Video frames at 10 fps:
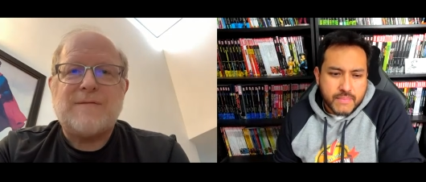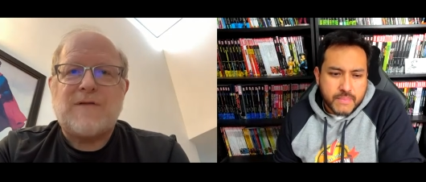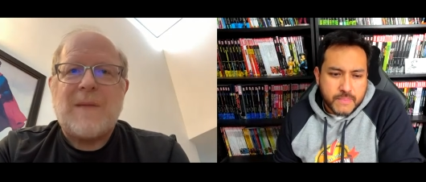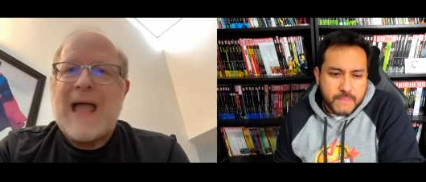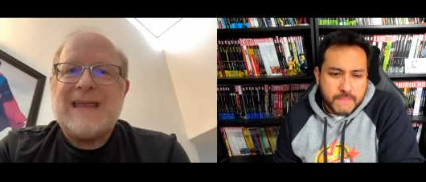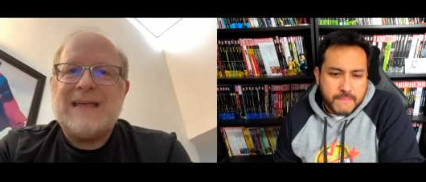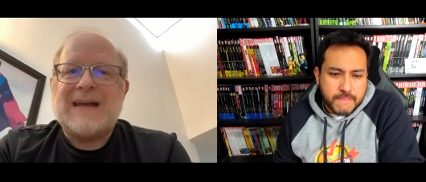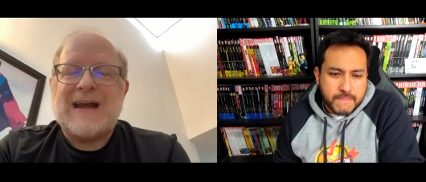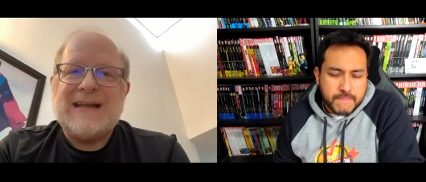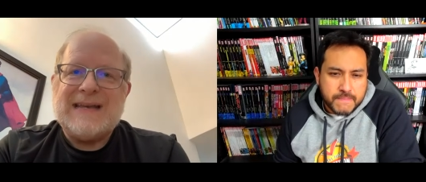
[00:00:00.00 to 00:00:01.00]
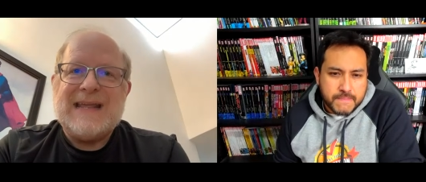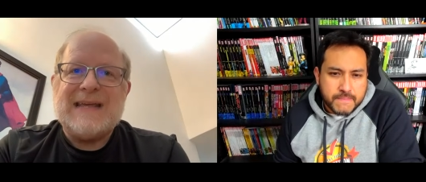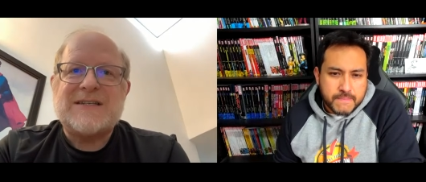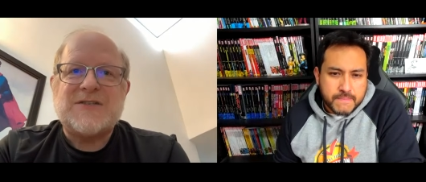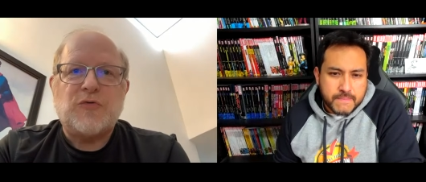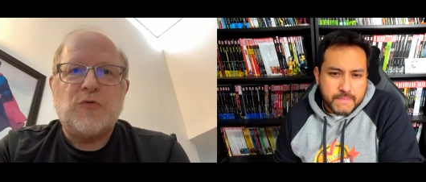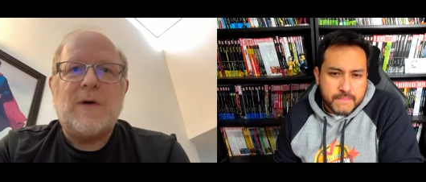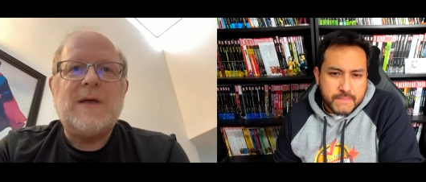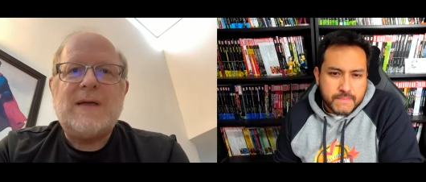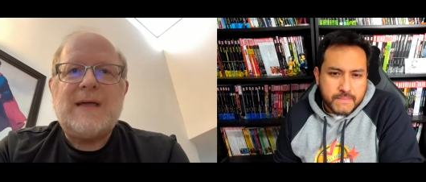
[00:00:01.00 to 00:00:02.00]
Speaker 1: from how you get an idea
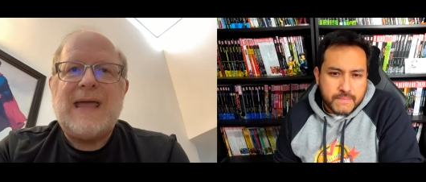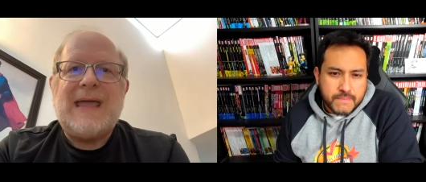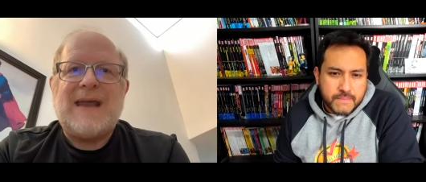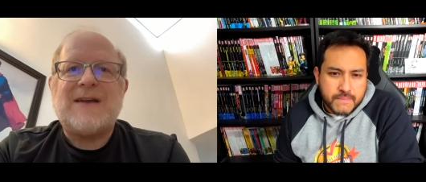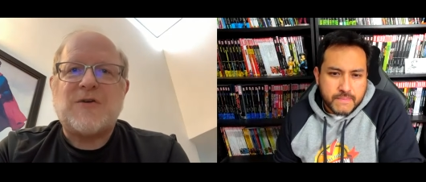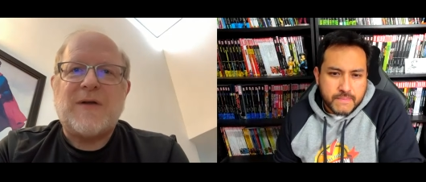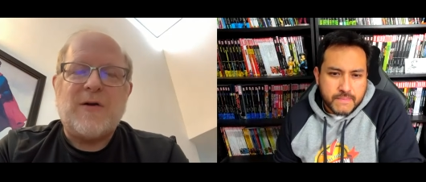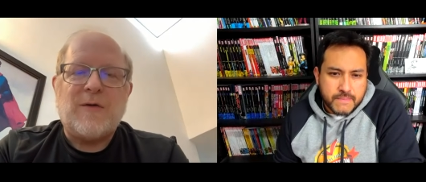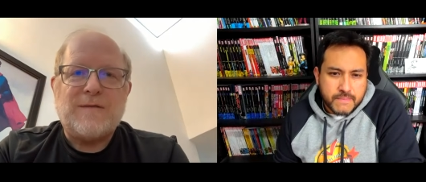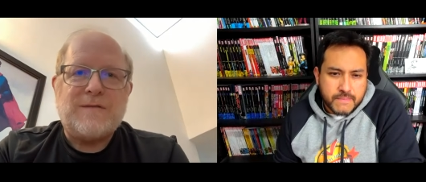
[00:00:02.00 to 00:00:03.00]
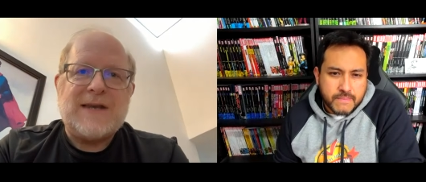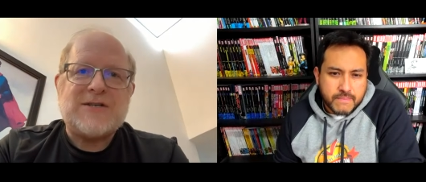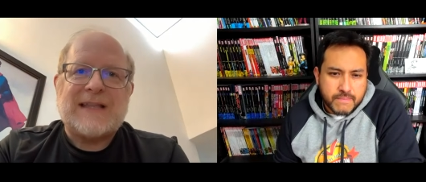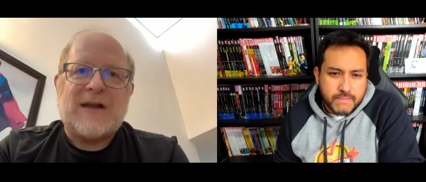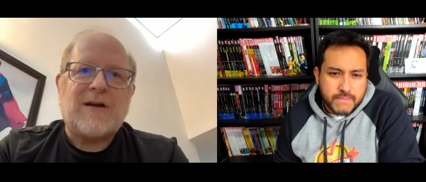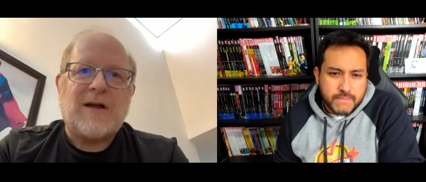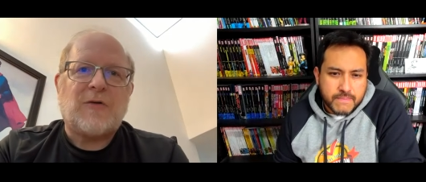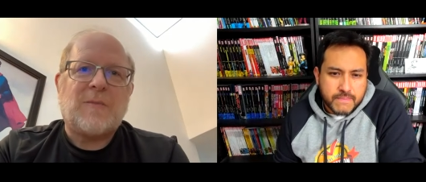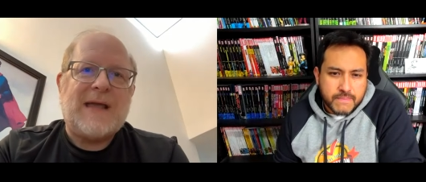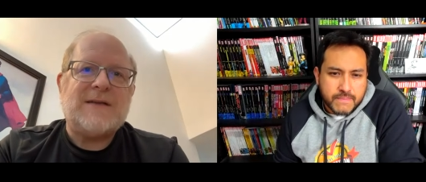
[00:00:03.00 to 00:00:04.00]
to, hey, editor, here are the finished lettered
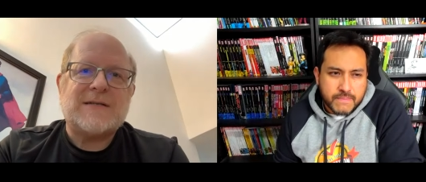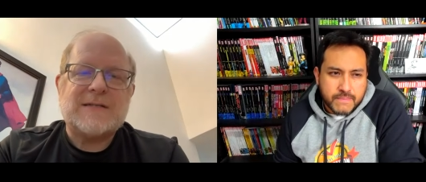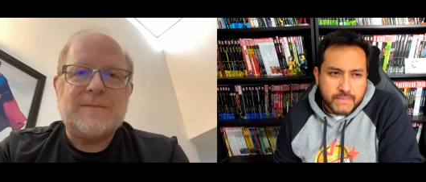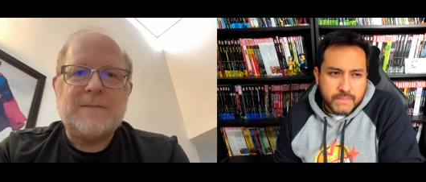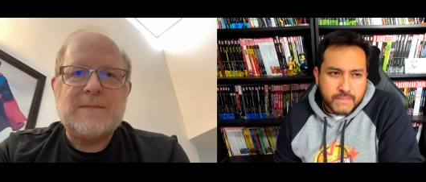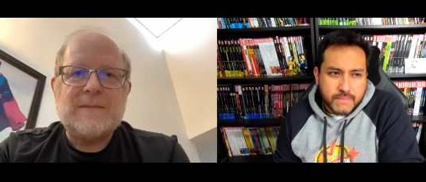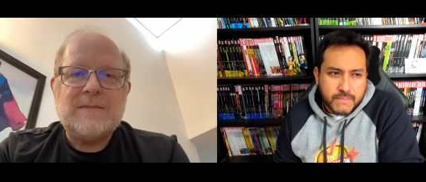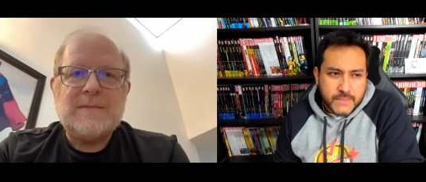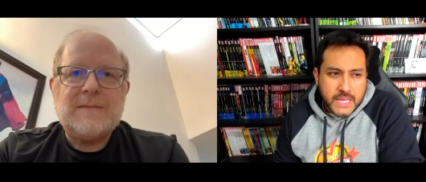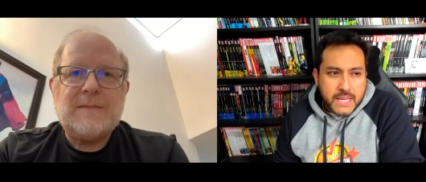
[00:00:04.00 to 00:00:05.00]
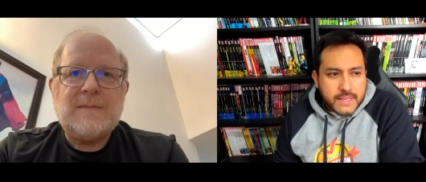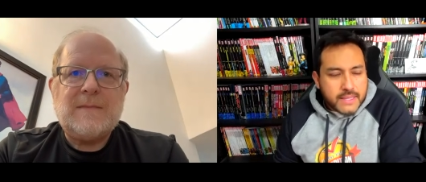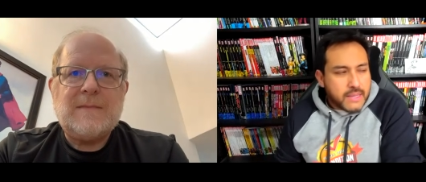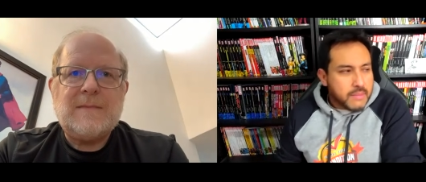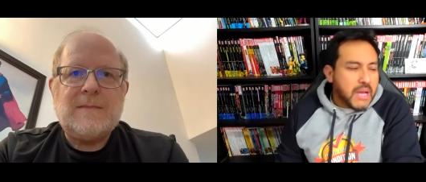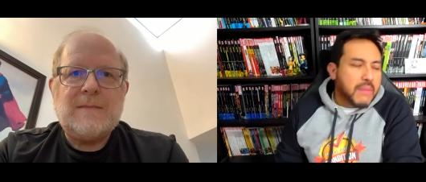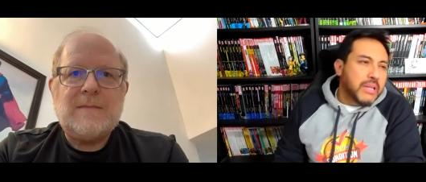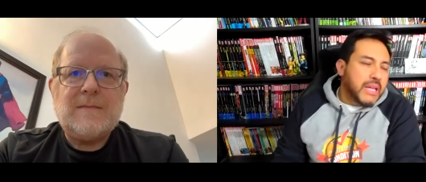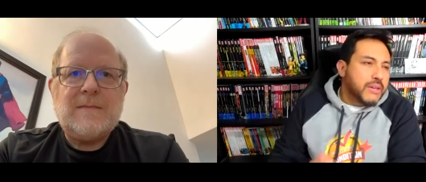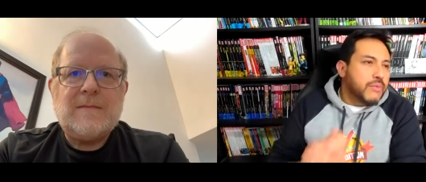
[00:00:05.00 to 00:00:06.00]
colored pages.
Speaker 2: That's, I'm, I'm
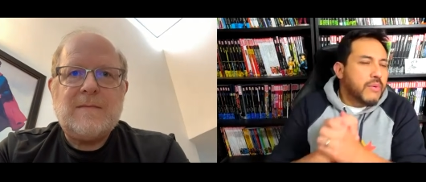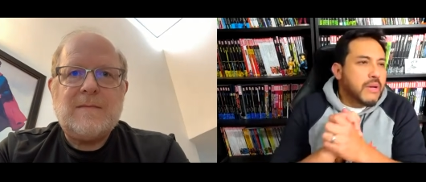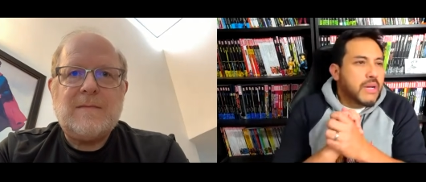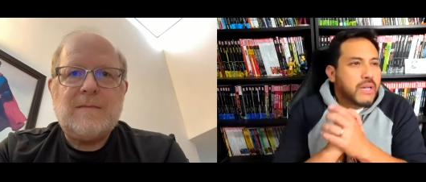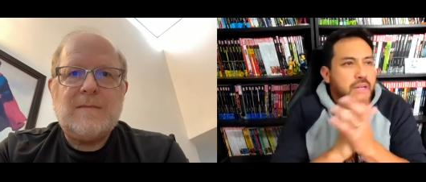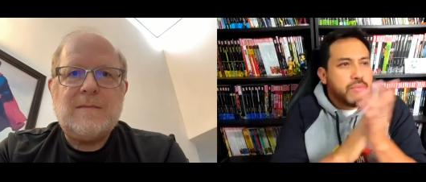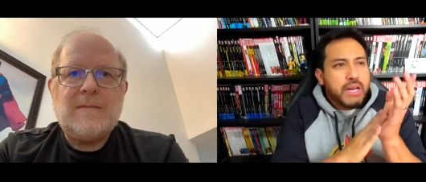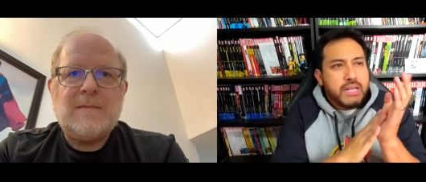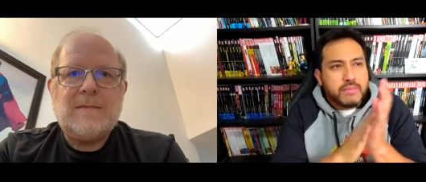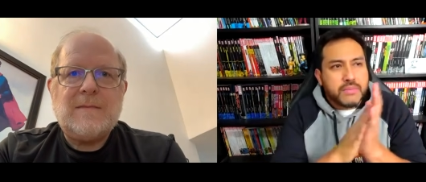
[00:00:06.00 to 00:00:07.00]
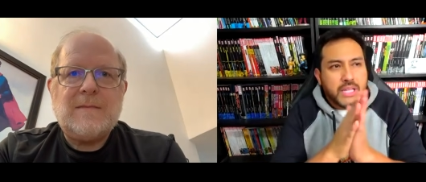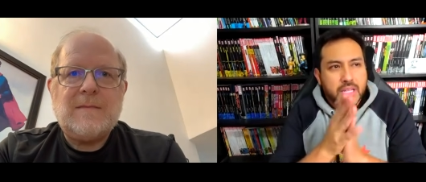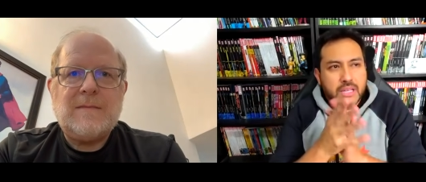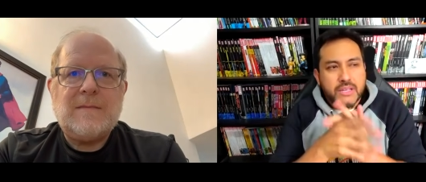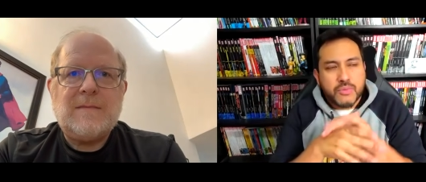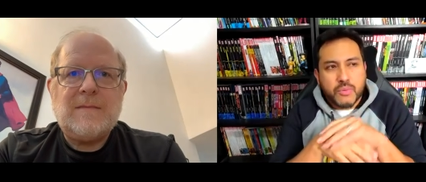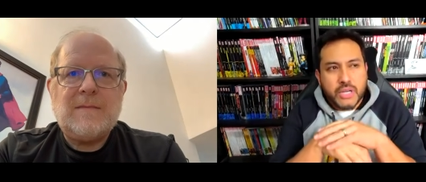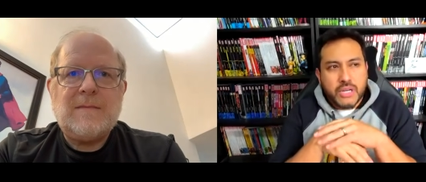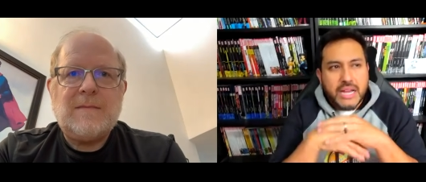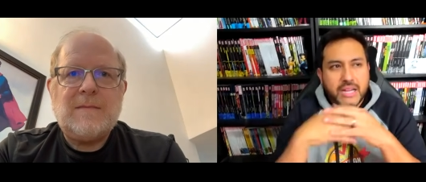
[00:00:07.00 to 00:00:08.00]
glad you're uh, writing something like that, because
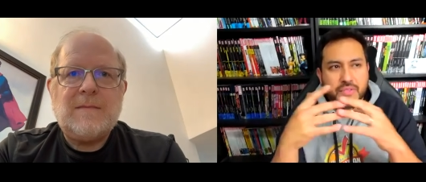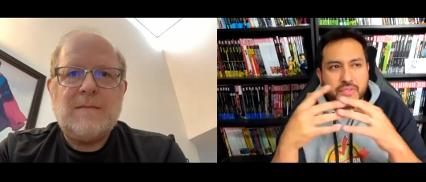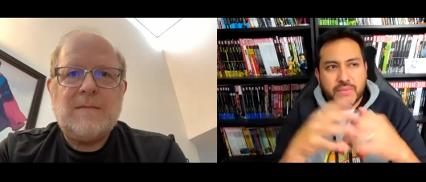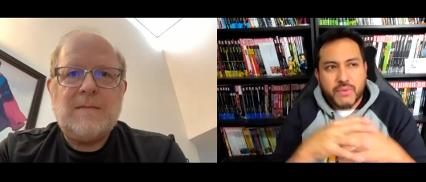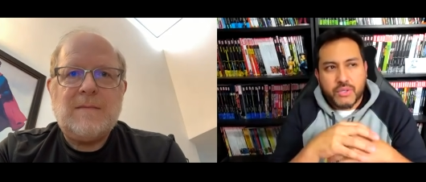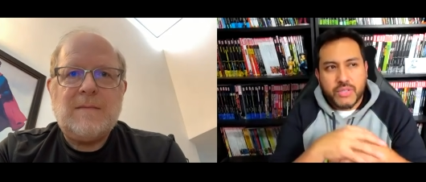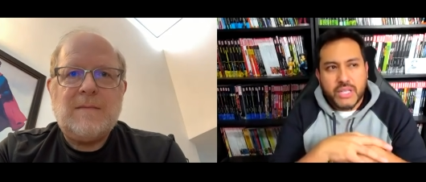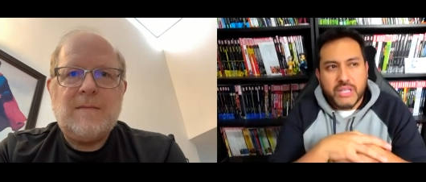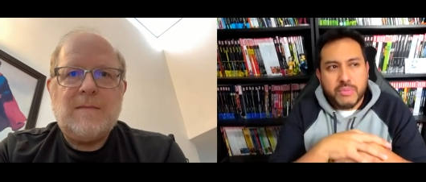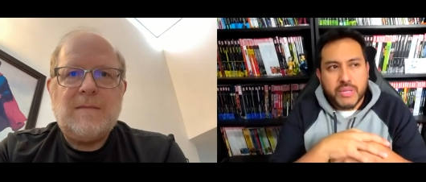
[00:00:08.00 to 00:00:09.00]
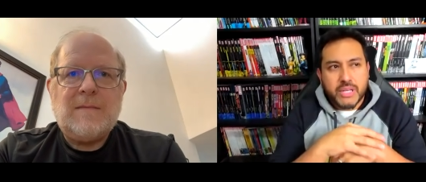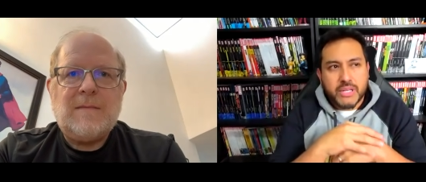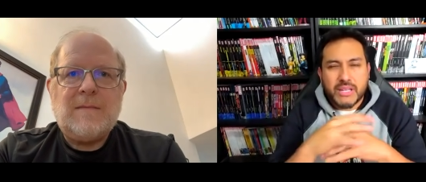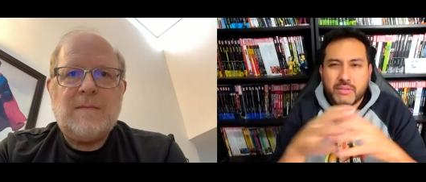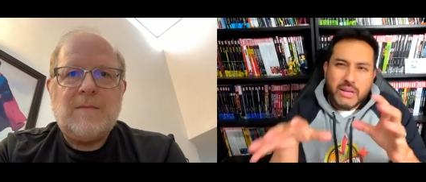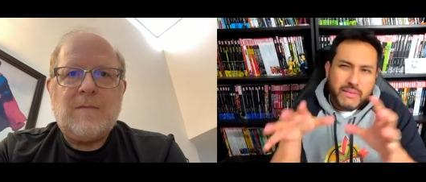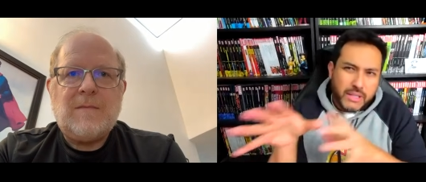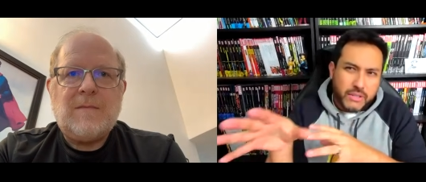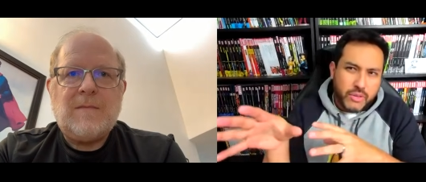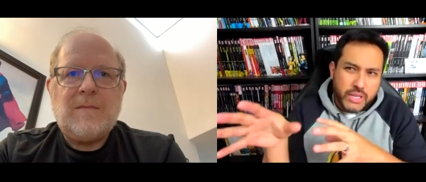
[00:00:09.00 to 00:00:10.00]
I have several independent, like I have a
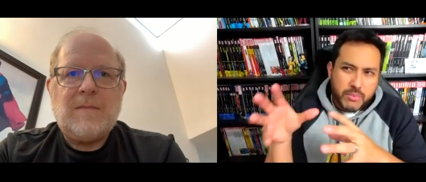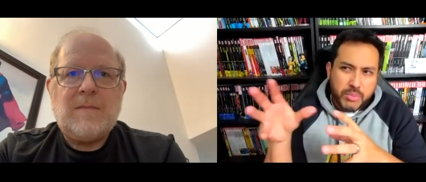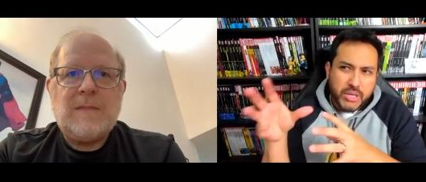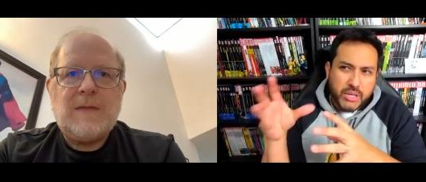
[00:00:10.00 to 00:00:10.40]
little independent